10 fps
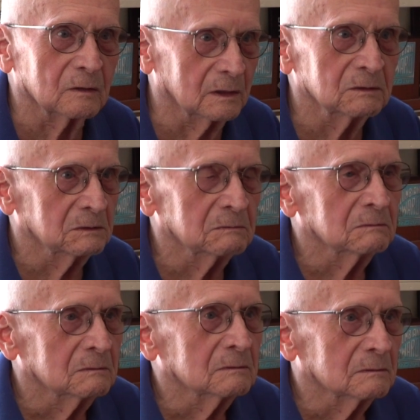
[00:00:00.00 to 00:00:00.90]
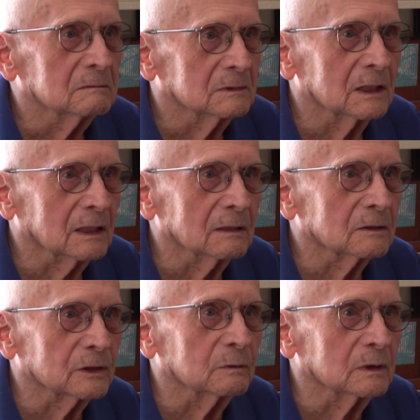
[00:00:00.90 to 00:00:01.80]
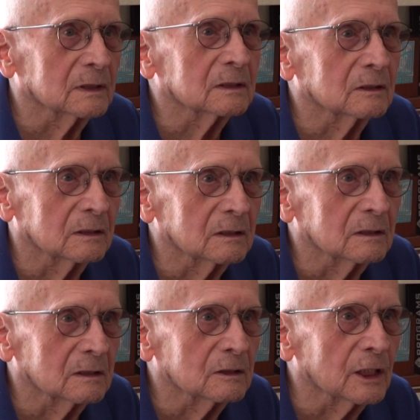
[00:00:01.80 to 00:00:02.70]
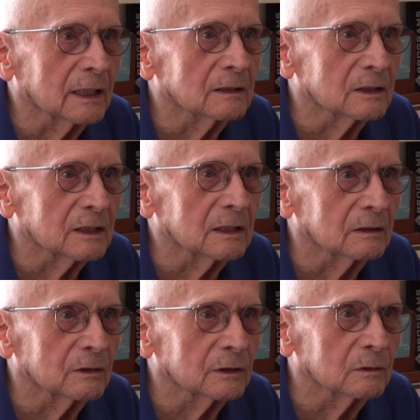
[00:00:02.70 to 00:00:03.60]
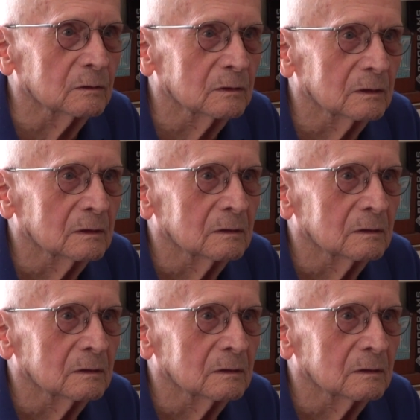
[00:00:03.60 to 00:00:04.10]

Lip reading: and so on, the culture was changed here too.